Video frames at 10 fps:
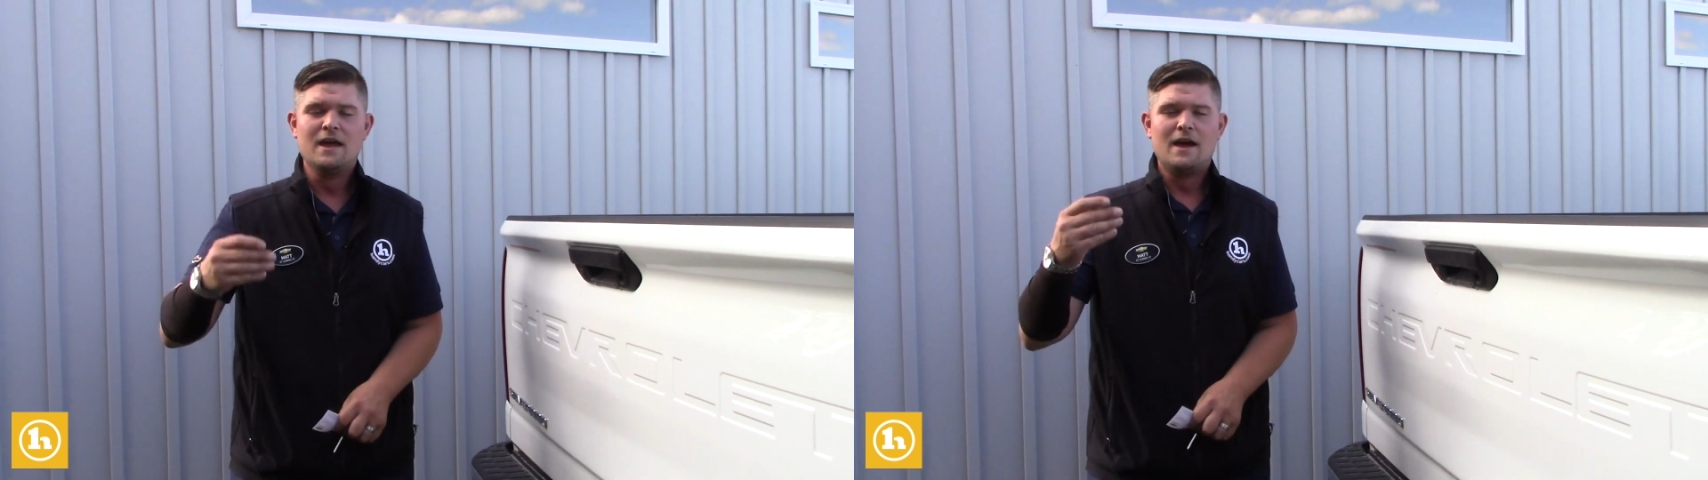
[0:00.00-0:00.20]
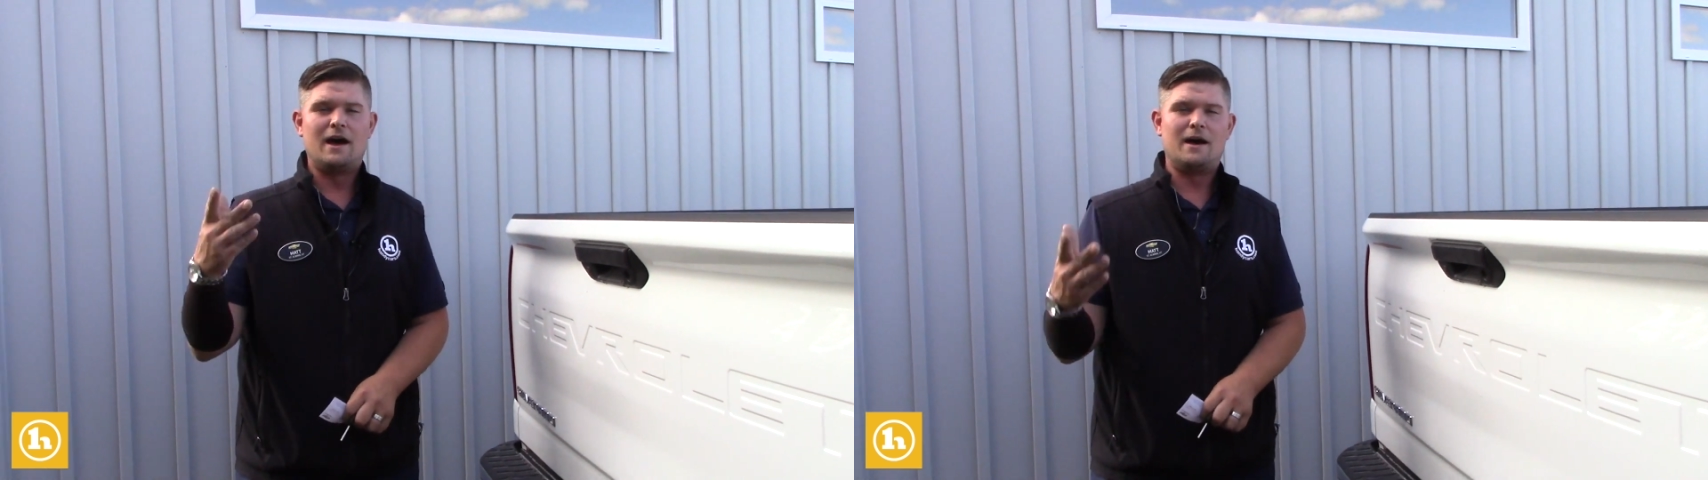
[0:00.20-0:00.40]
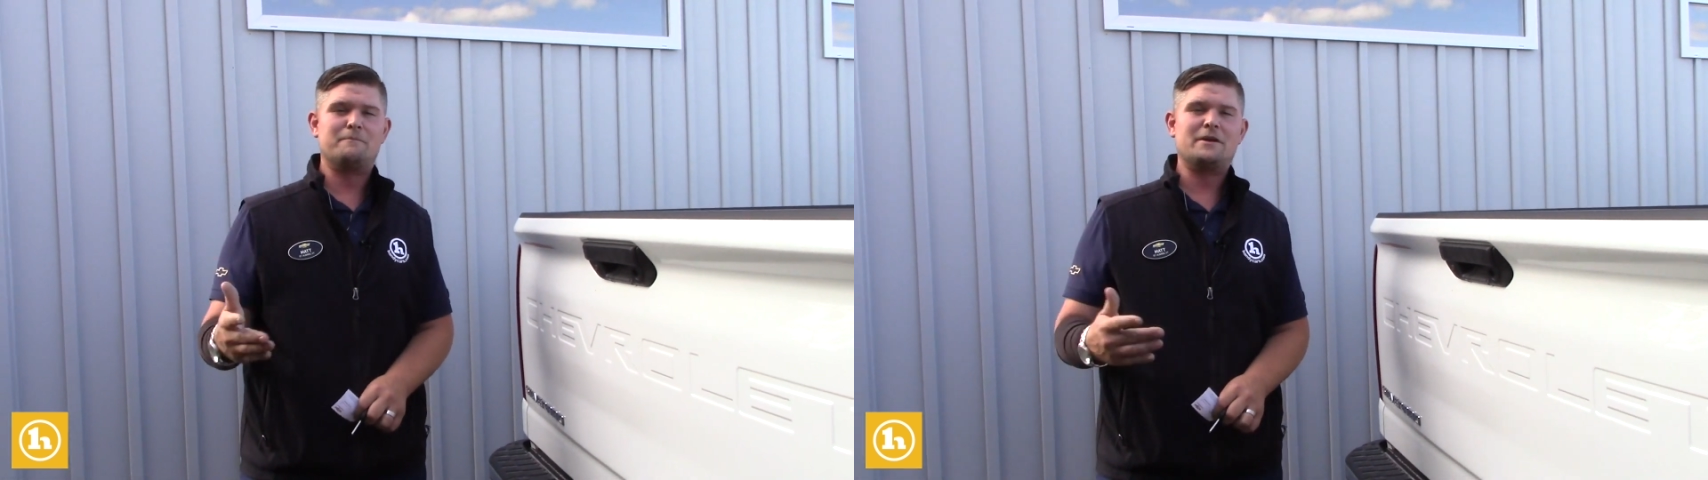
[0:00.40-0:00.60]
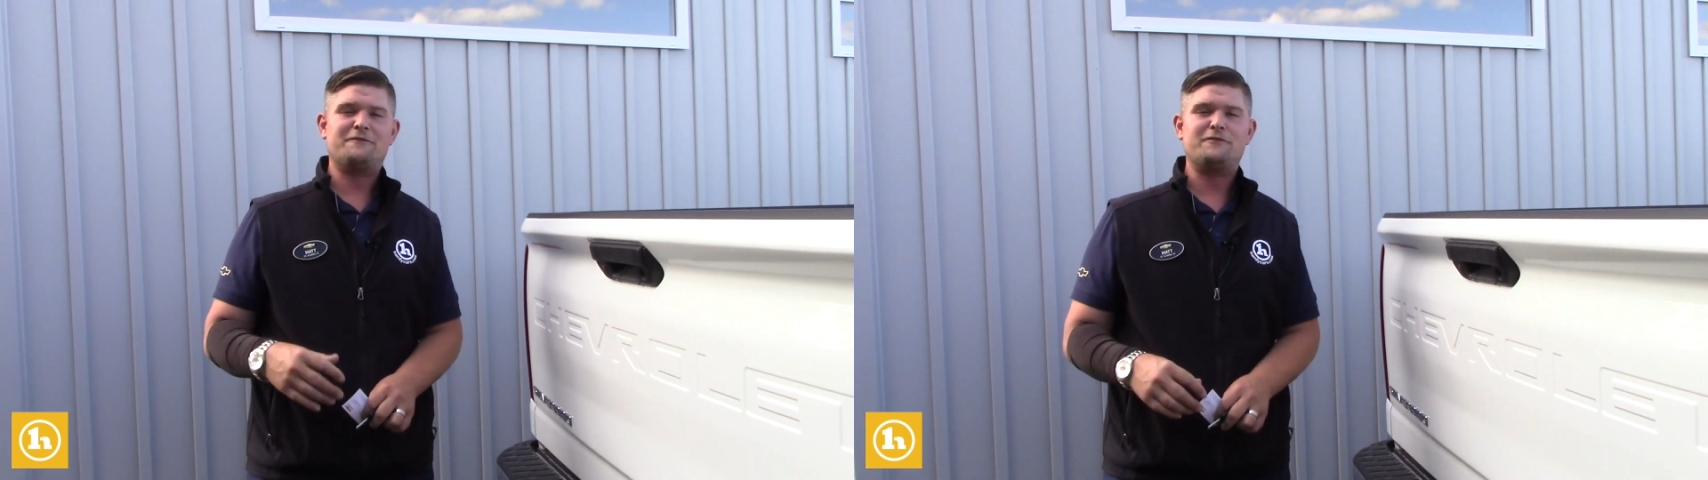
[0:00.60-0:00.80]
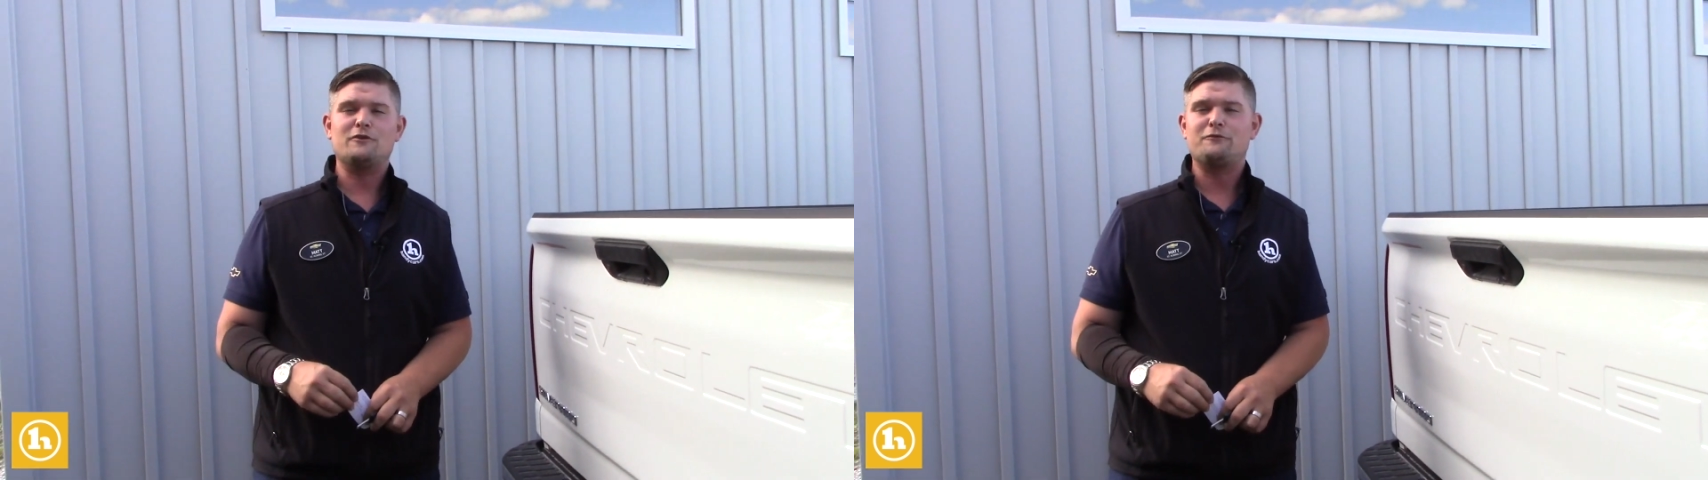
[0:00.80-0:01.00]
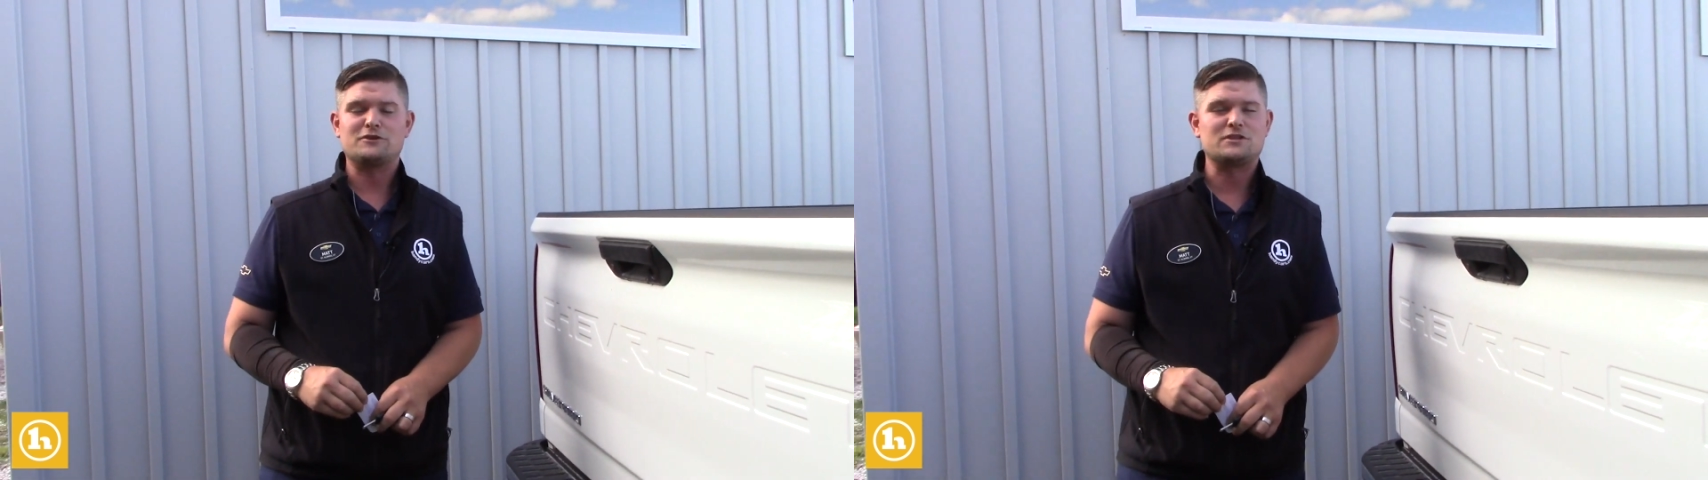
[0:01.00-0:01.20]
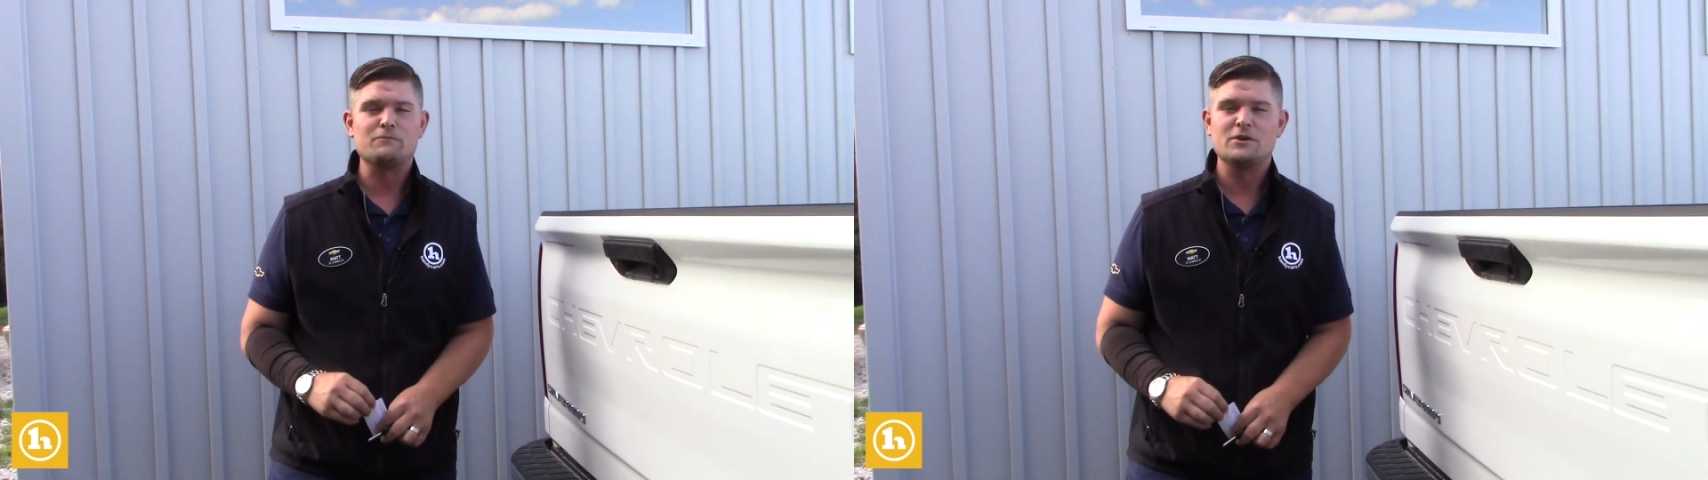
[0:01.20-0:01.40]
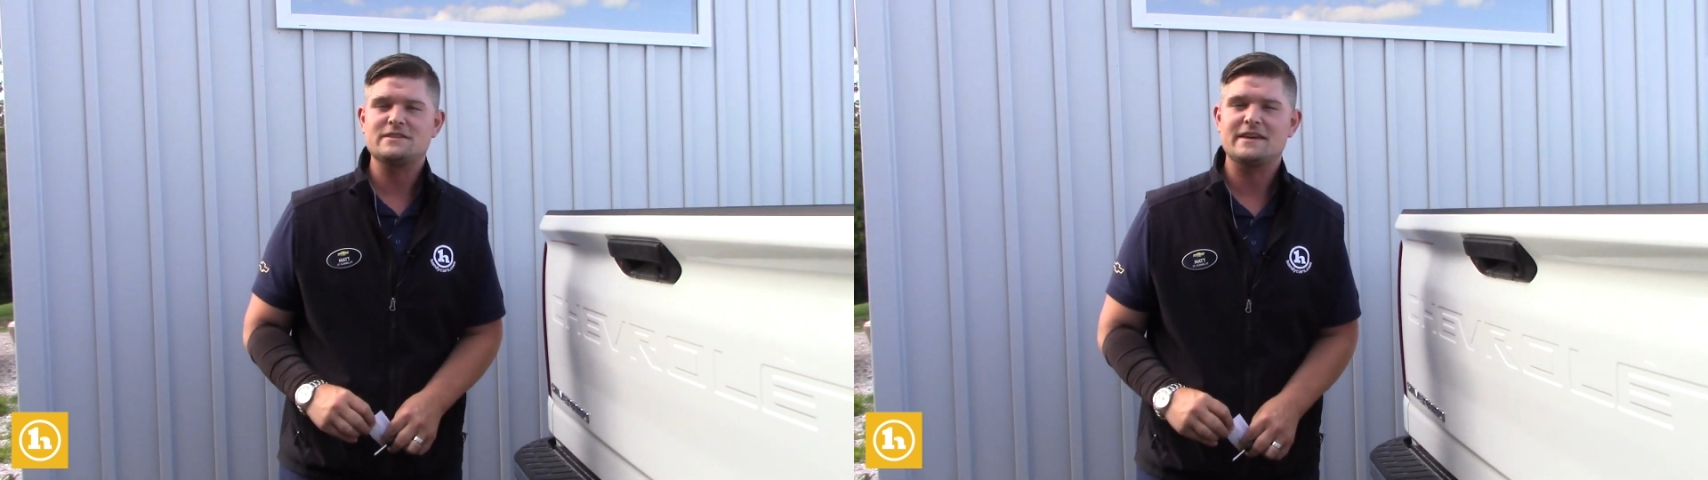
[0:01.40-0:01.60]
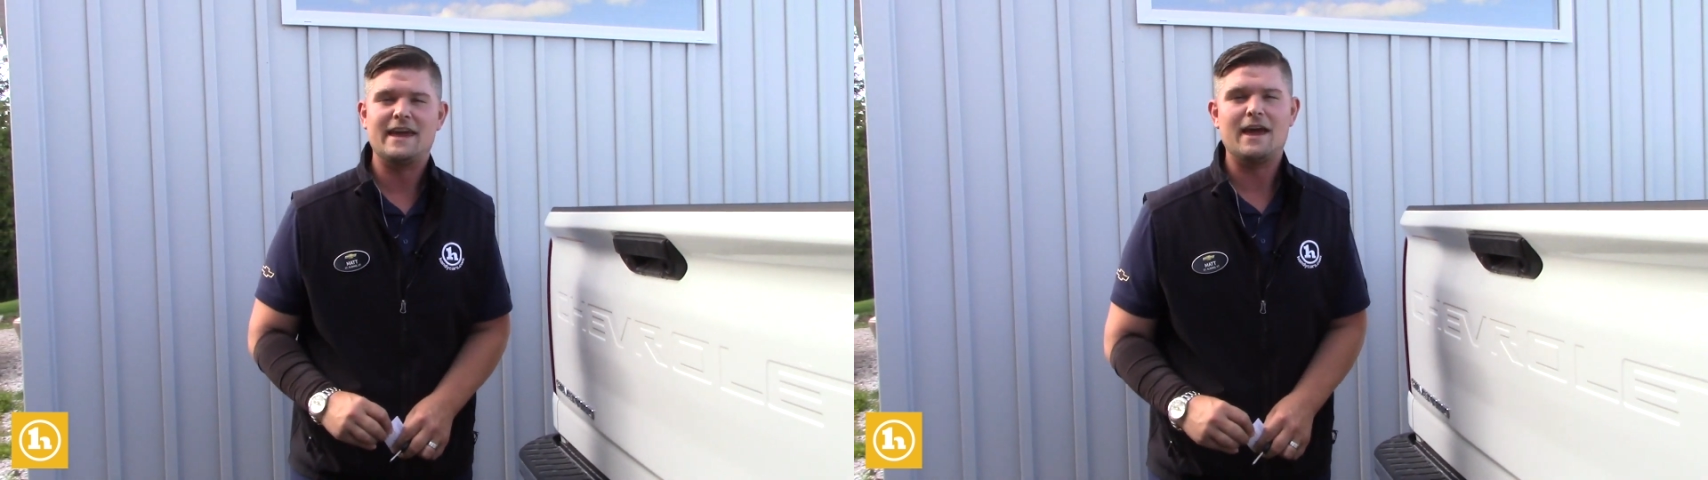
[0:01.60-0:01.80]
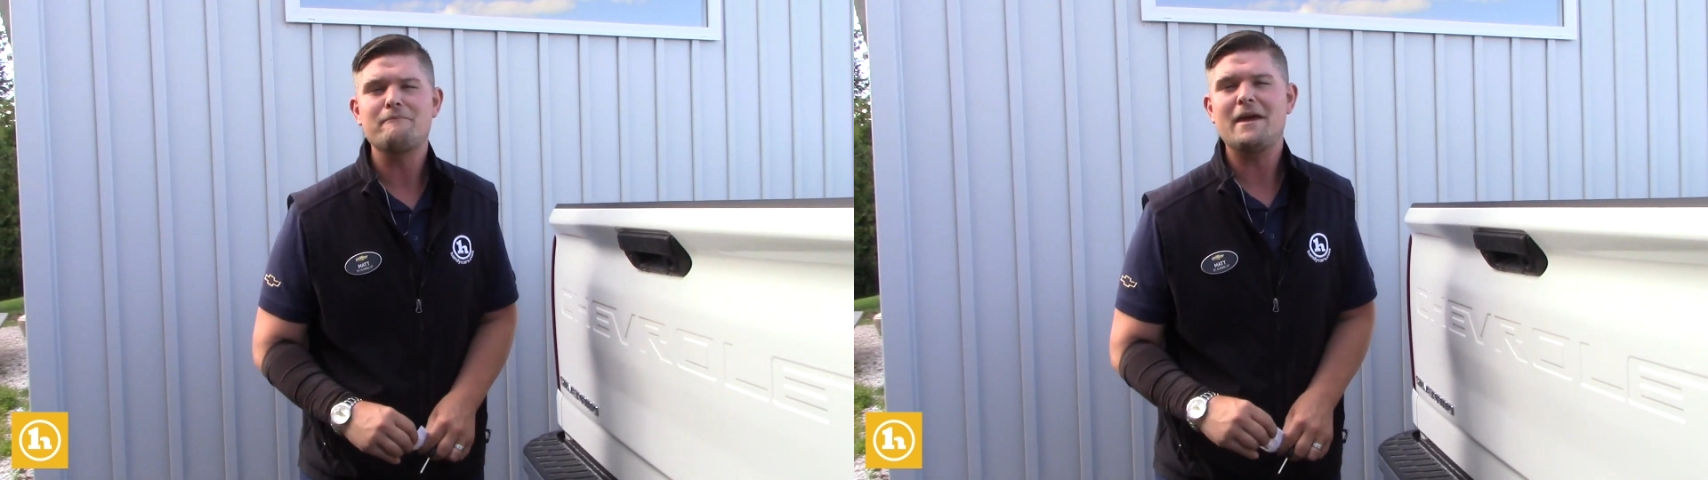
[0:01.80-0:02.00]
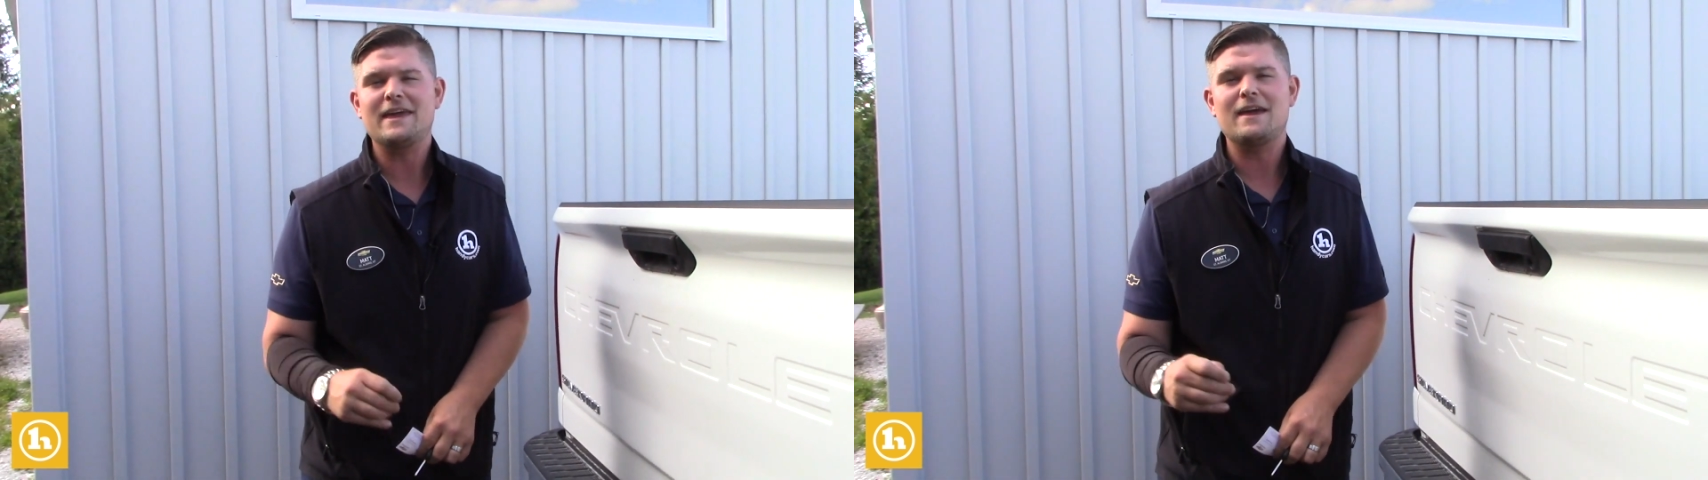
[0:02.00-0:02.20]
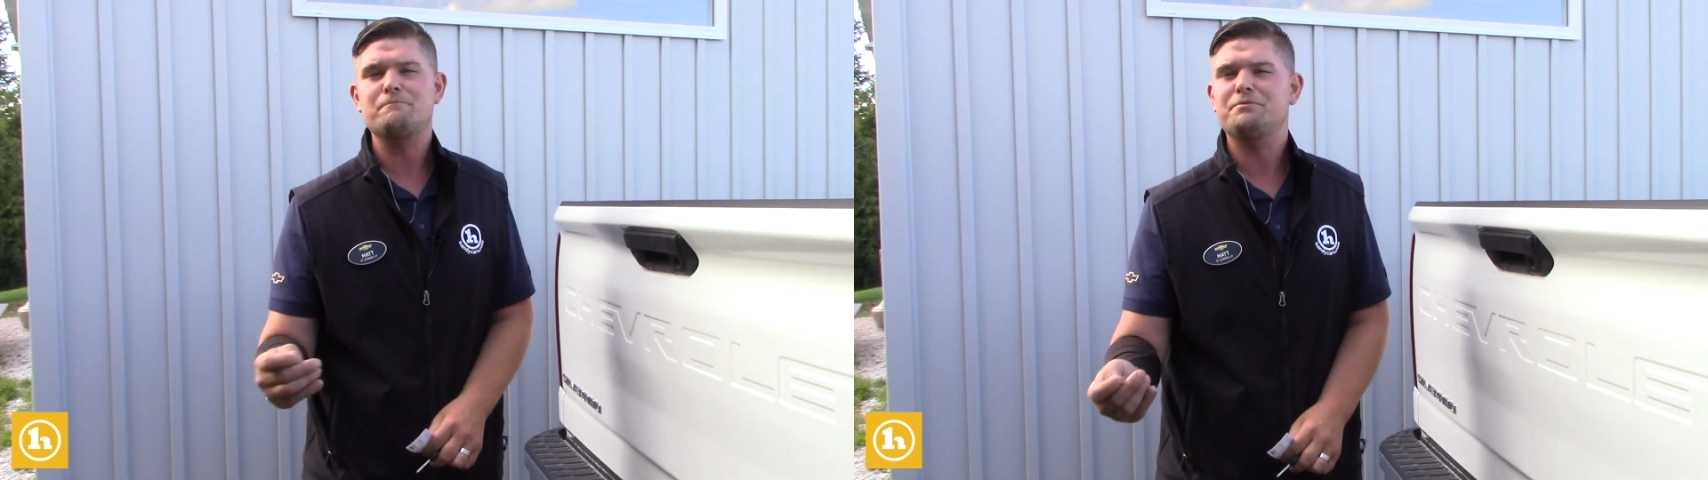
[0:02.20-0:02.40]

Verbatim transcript: Um, but if you, for some reason, can't make it,